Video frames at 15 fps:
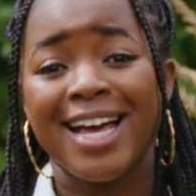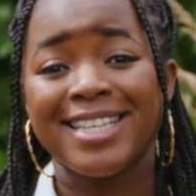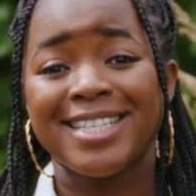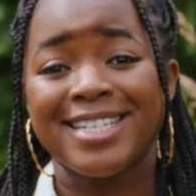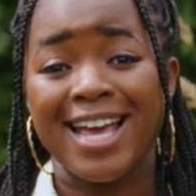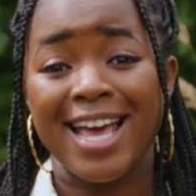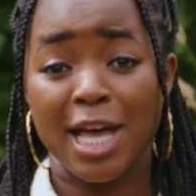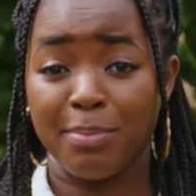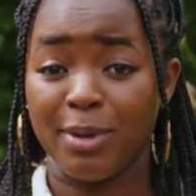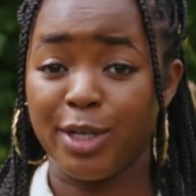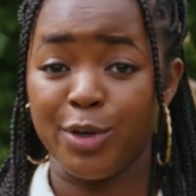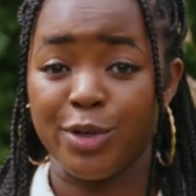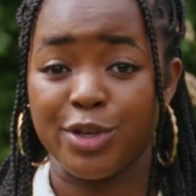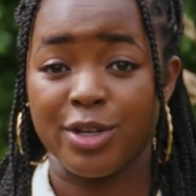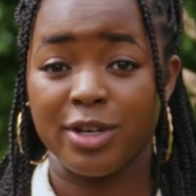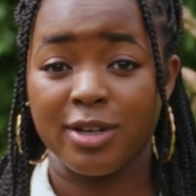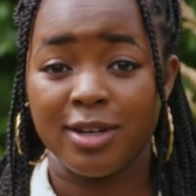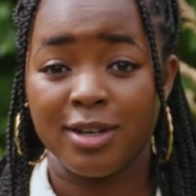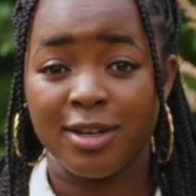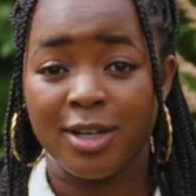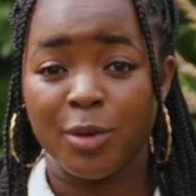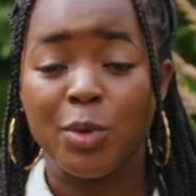adds to air pollution,
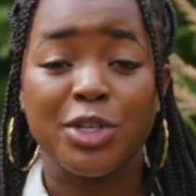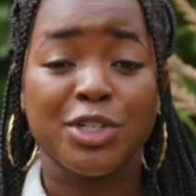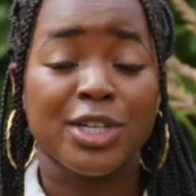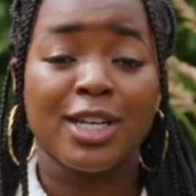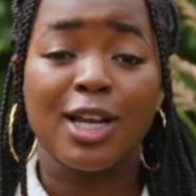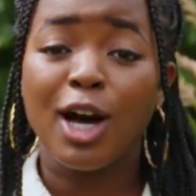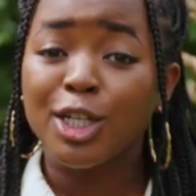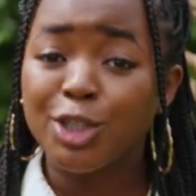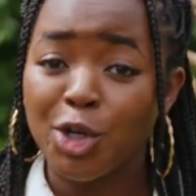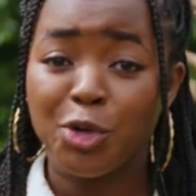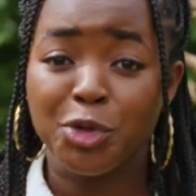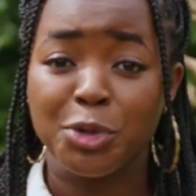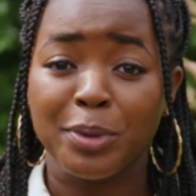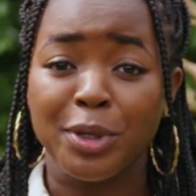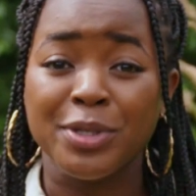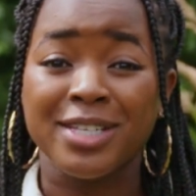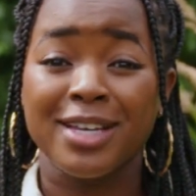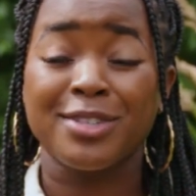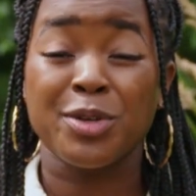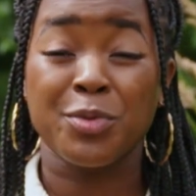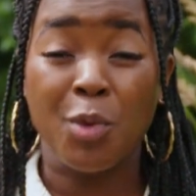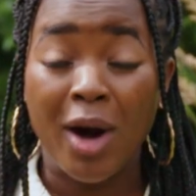which is a large contributor
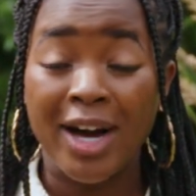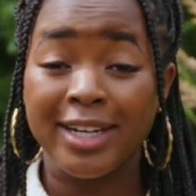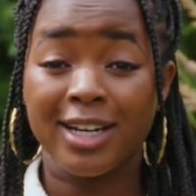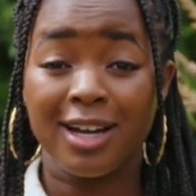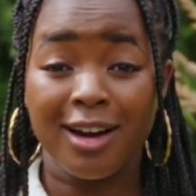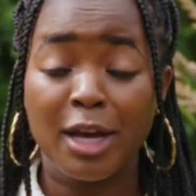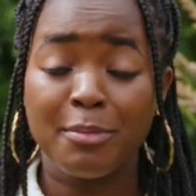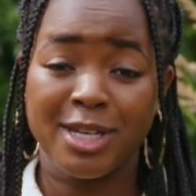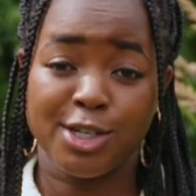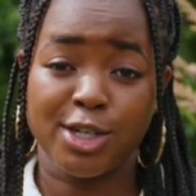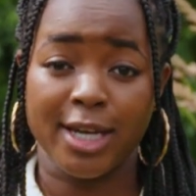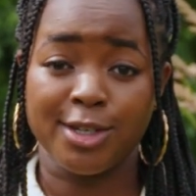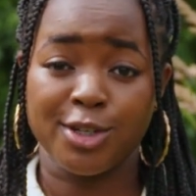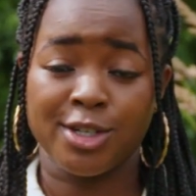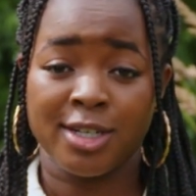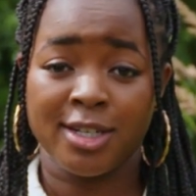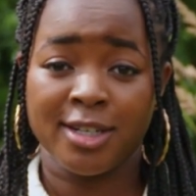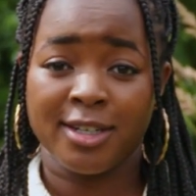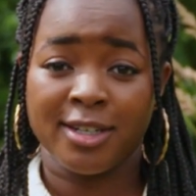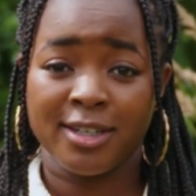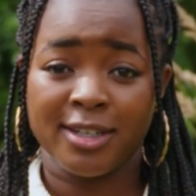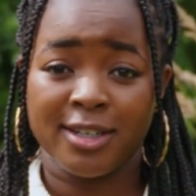to wider climate change.
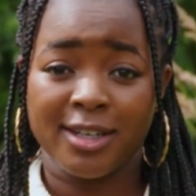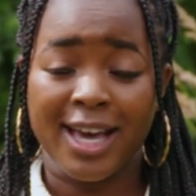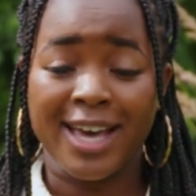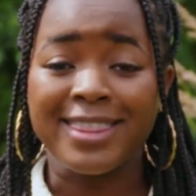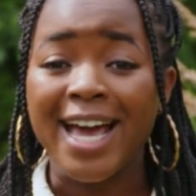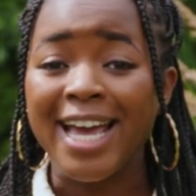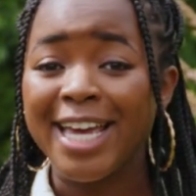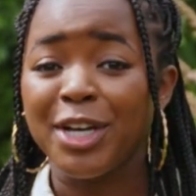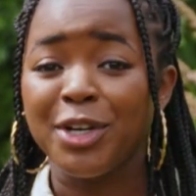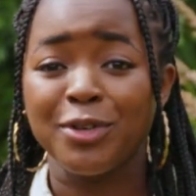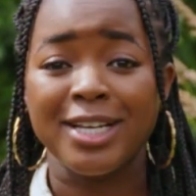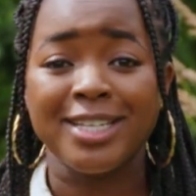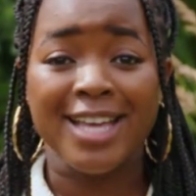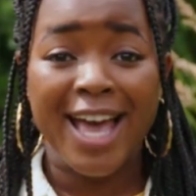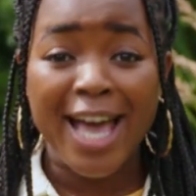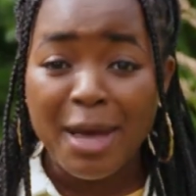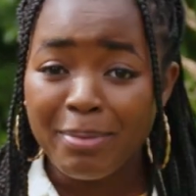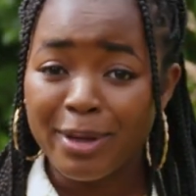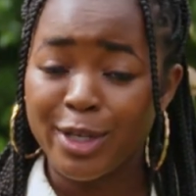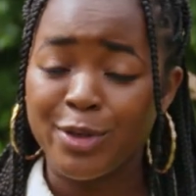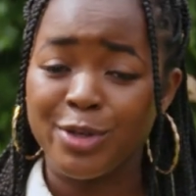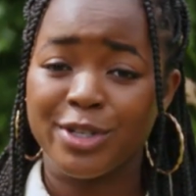And that increased air
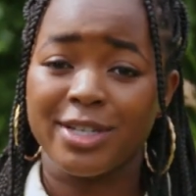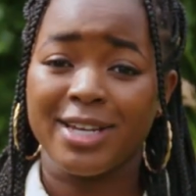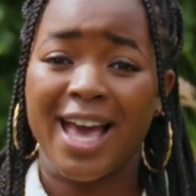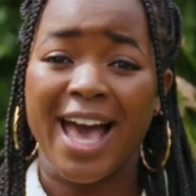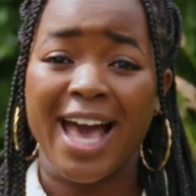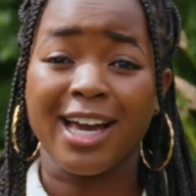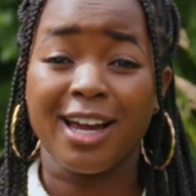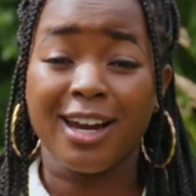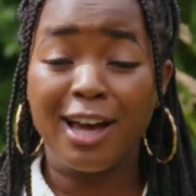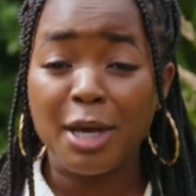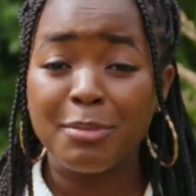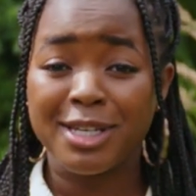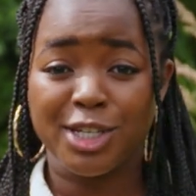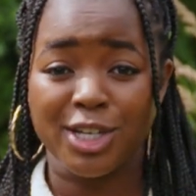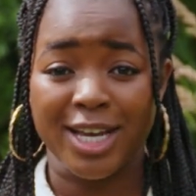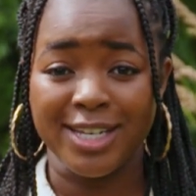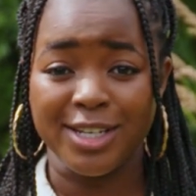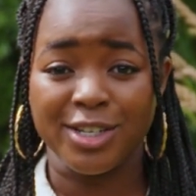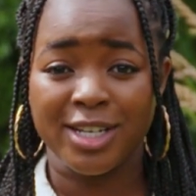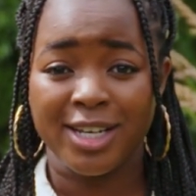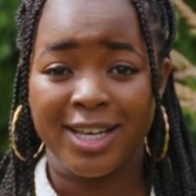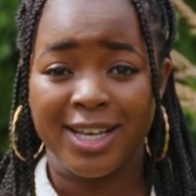pollution and climate
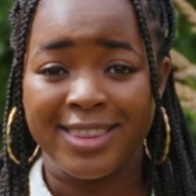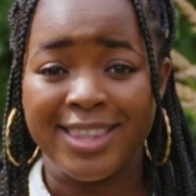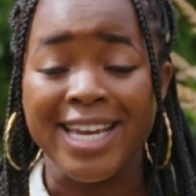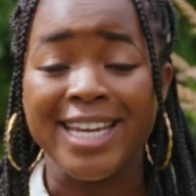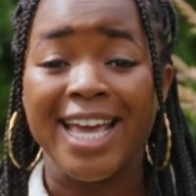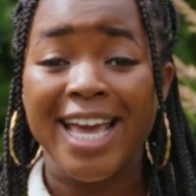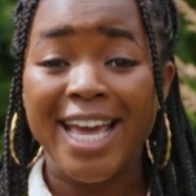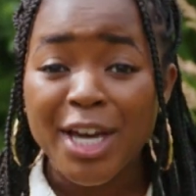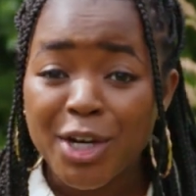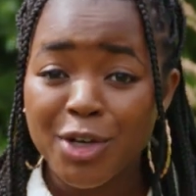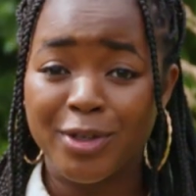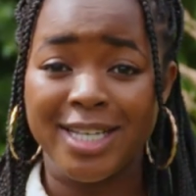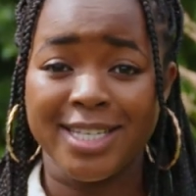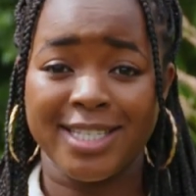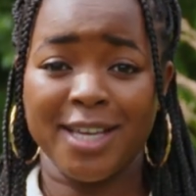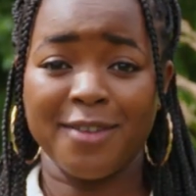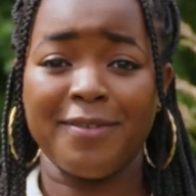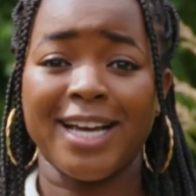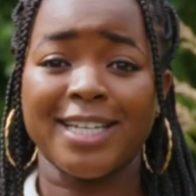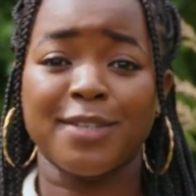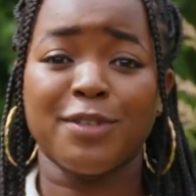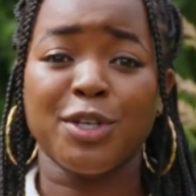change then increase the
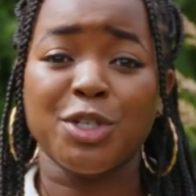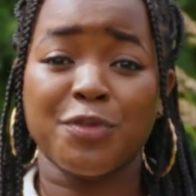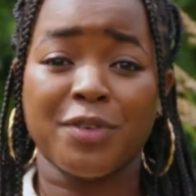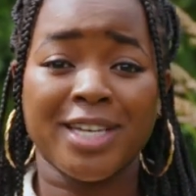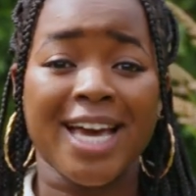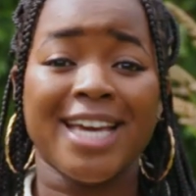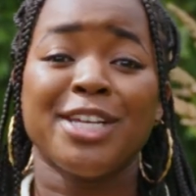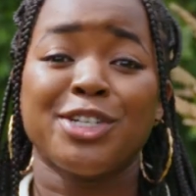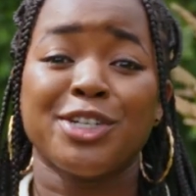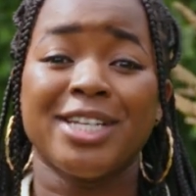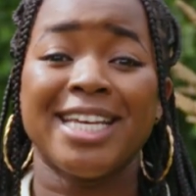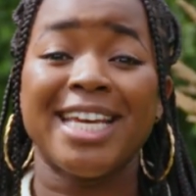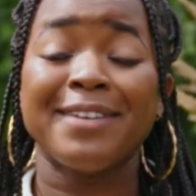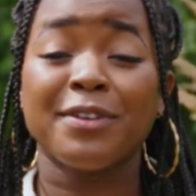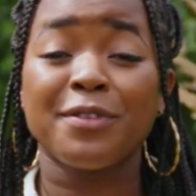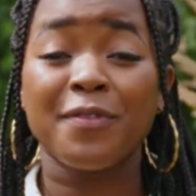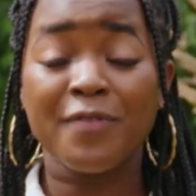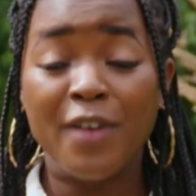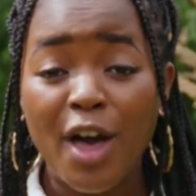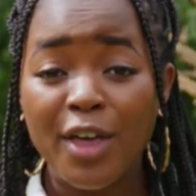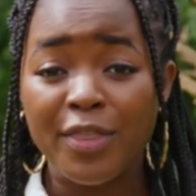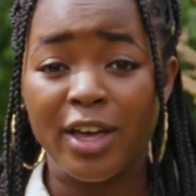effects of eutrophication even
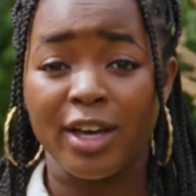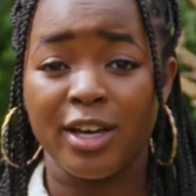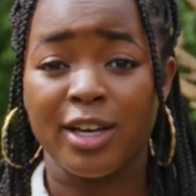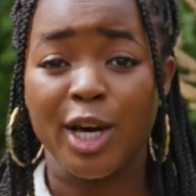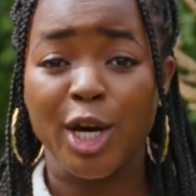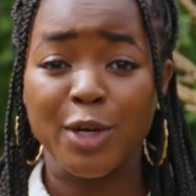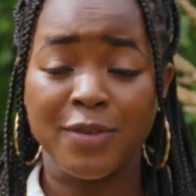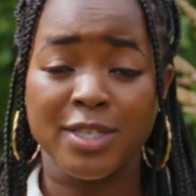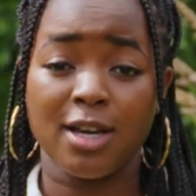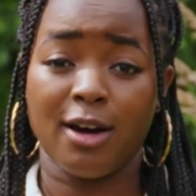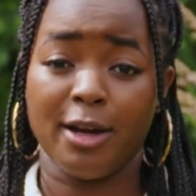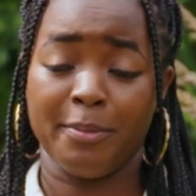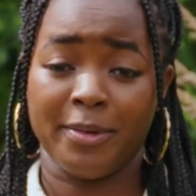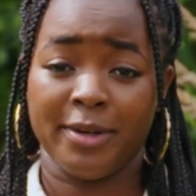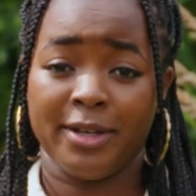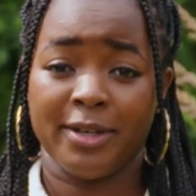further over time.